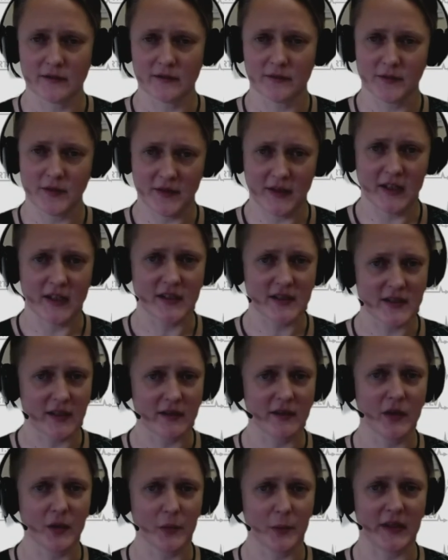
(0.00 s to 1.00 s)
thinks a
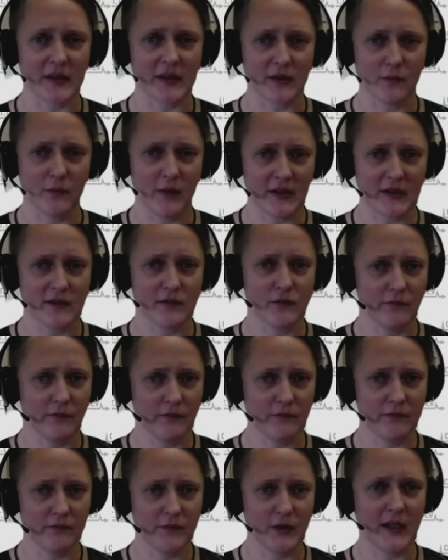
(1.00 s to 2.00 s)
little bit, what
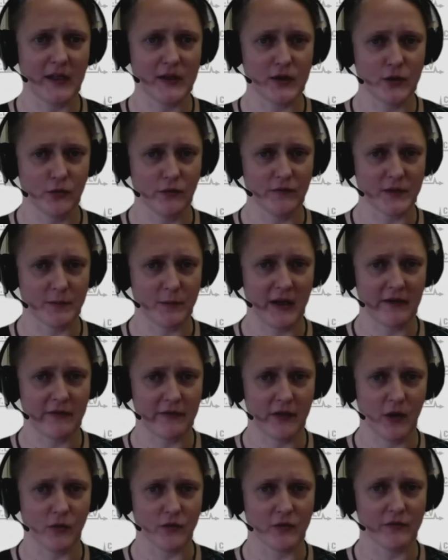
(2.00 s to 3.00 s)
will I do with my
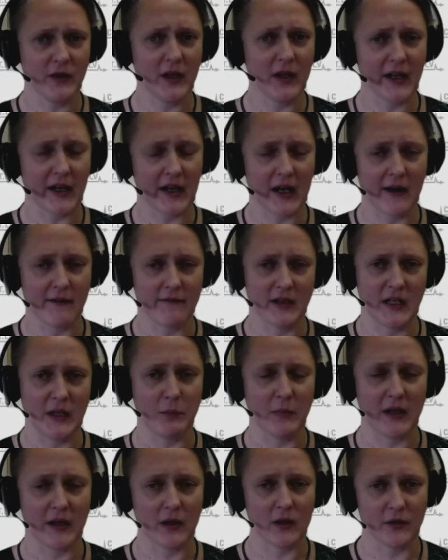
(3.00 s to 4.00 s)
phone? Will I have
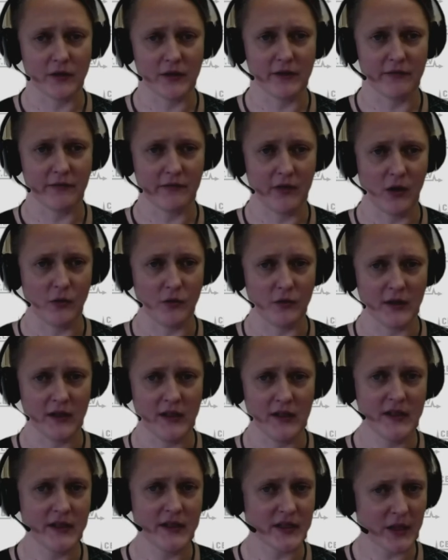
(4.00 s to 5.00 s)
email on the phone?
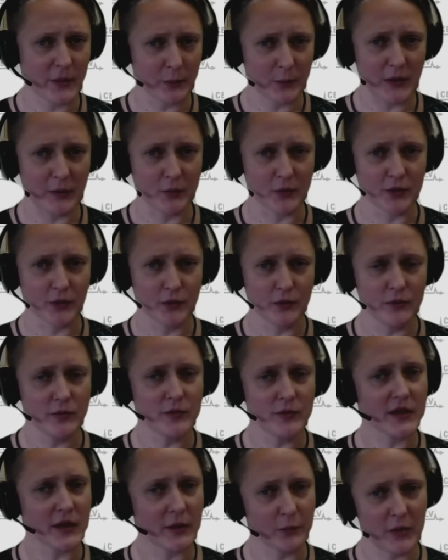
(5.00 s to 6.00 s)
Some people do,
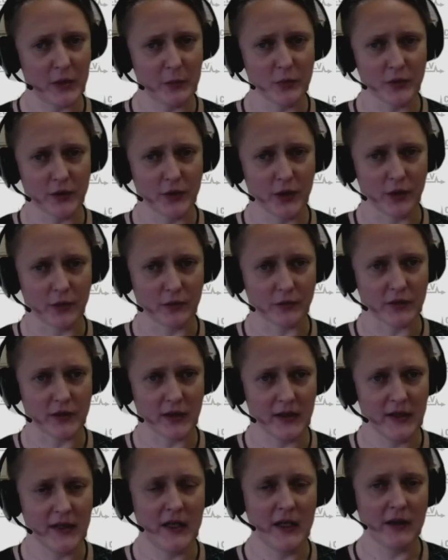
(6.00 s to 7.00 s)
some people don't.
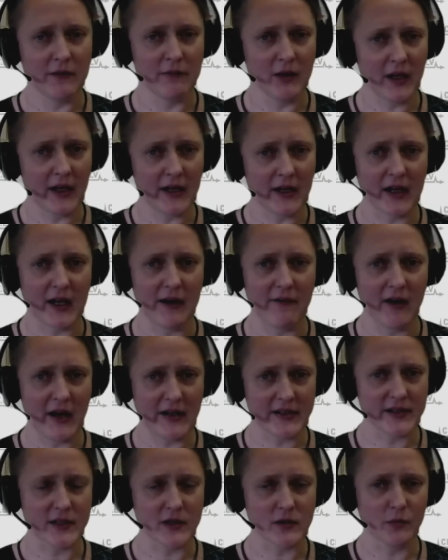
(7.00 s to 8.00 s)
Will I have
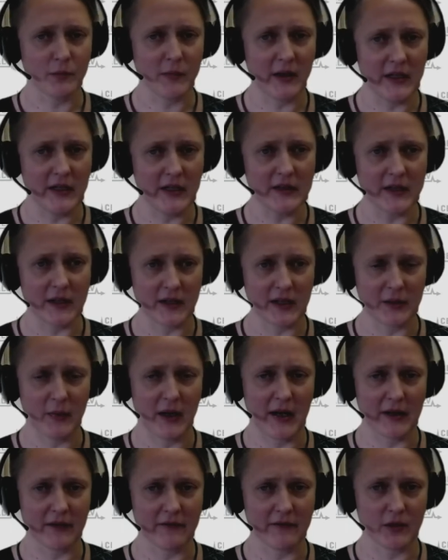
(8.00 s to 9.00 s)
access to my internet
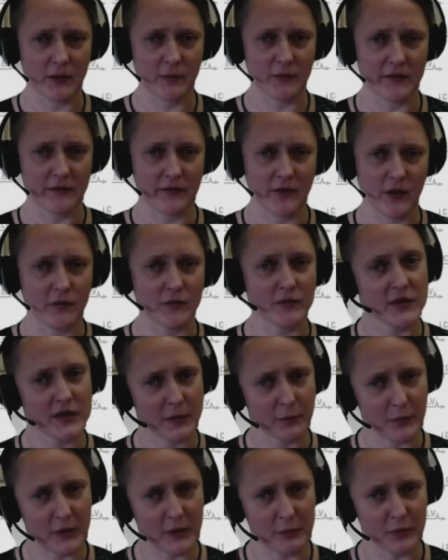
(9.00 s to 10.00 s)
bank from the phone?
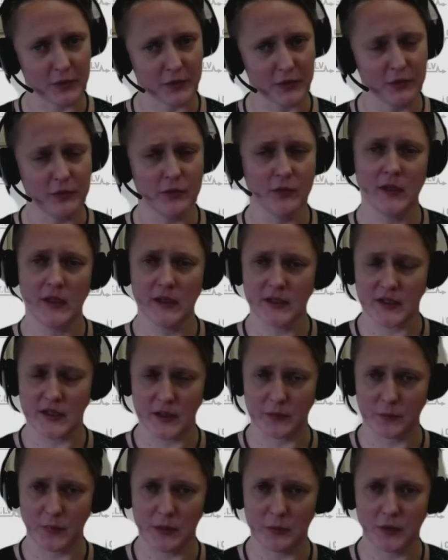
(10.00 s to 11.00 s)
Some people do,
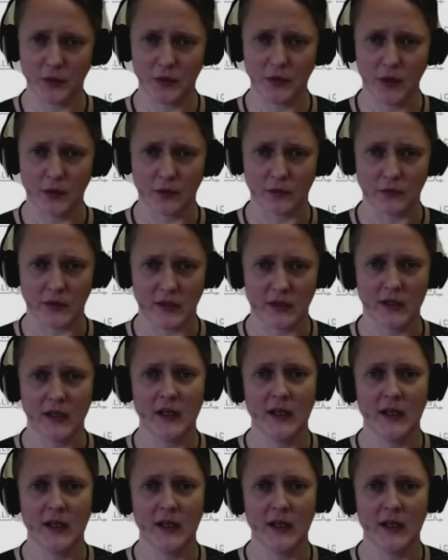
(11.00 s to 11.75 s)
some people don't.